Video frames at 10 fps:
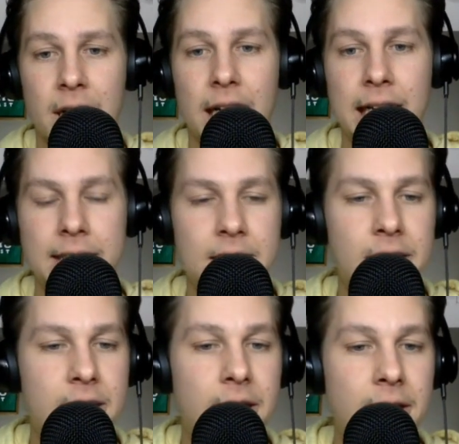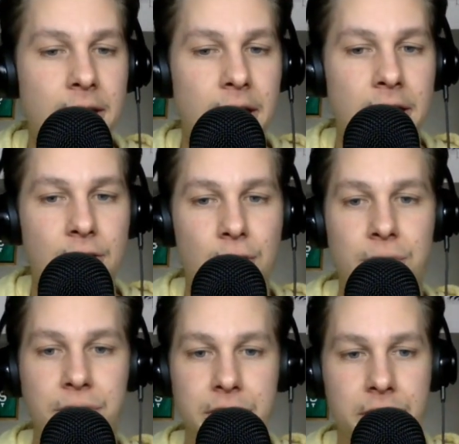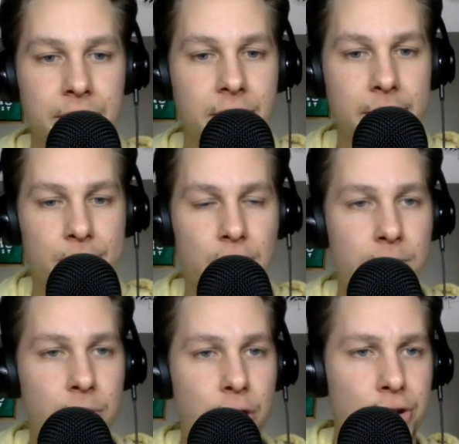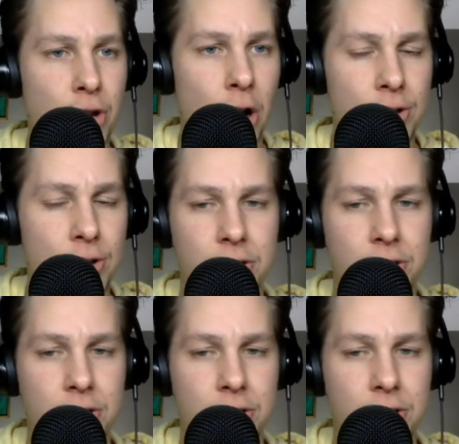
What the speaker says: and he can certainly give them some good starts.